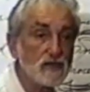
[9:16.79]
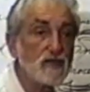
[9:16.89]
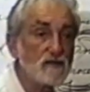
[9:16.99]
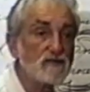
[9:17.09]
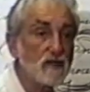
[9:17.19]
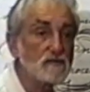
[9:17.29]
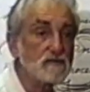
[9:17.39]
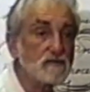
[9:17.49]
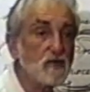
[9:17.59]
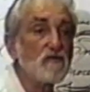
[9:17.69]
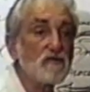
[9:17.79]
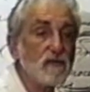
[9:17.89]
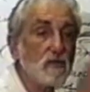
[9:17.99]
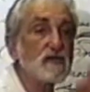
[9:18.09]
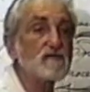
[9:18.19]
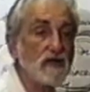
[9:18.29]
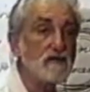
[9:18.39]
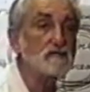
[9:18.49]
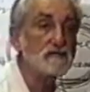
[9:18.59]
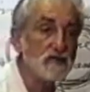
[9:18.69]
Yeah, fountain. Overflowing
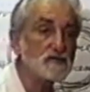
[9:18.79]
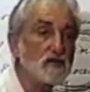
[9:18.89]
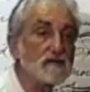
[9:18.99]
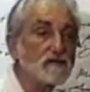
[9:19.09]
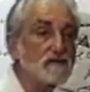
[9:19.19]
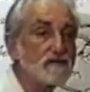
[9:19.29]
fountain. That's right.